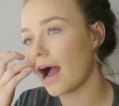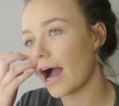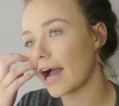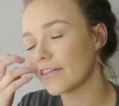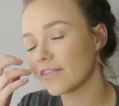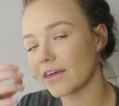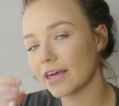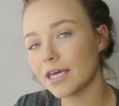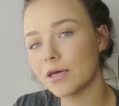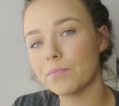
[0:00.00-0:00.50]

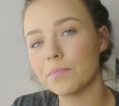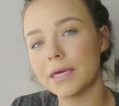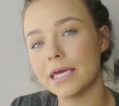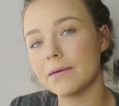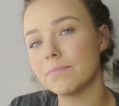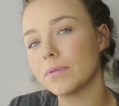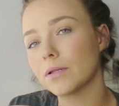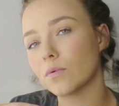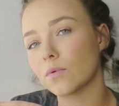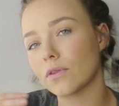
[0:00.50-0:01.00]
I think
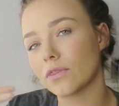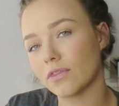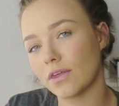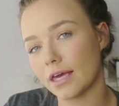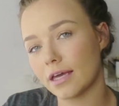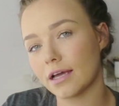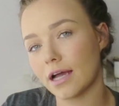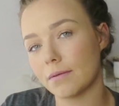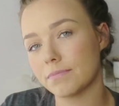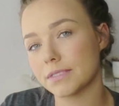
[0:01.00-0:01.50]
people would
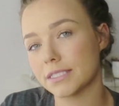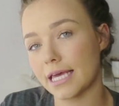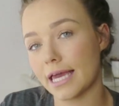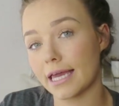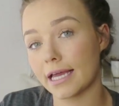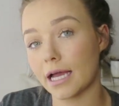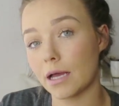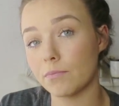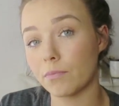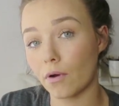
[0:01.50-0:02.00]
think I'm saying I